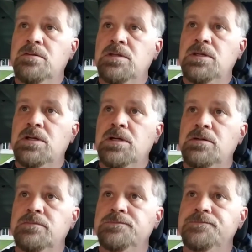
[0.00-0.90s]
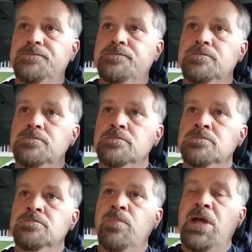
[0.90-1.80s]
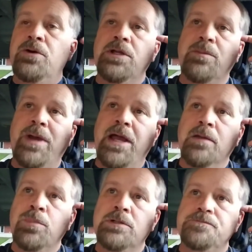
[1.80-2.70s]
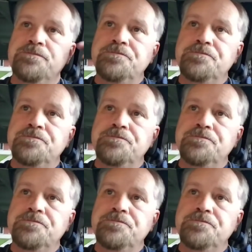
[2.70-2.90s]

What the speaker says: the battery in the back, but